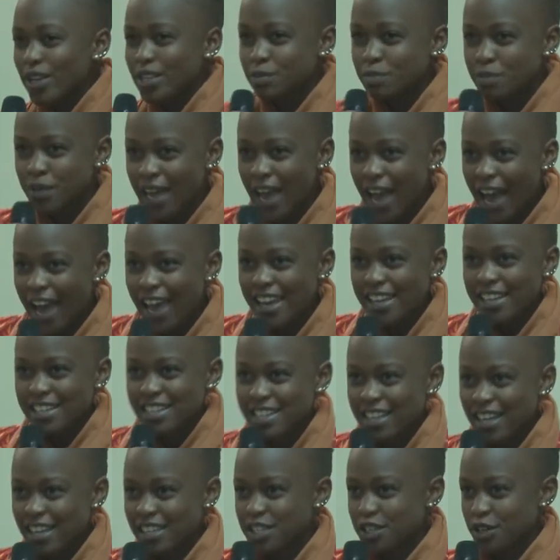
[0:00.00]
is behind
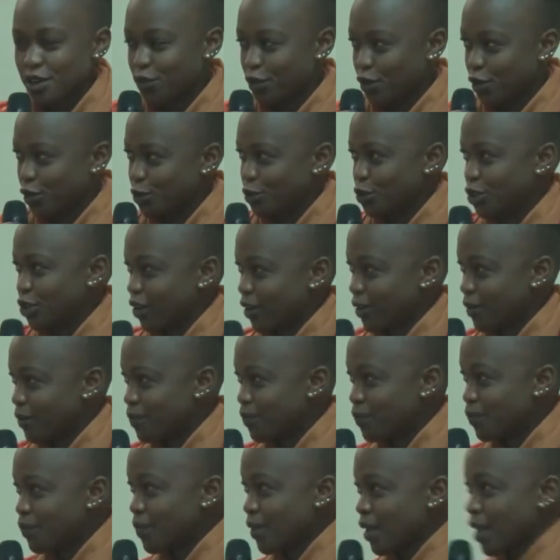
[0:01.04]
that revolution?
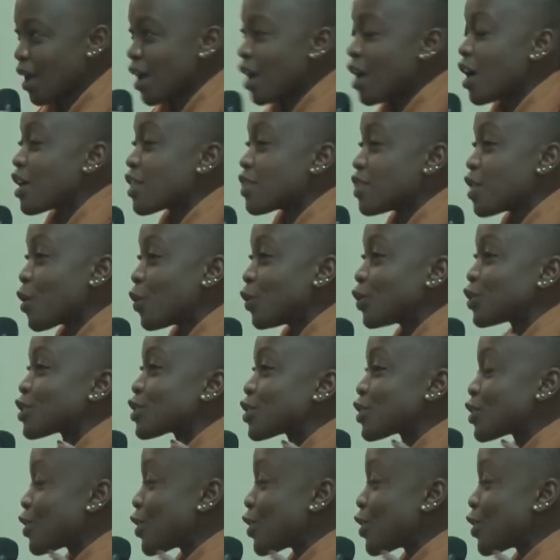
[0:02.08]
There was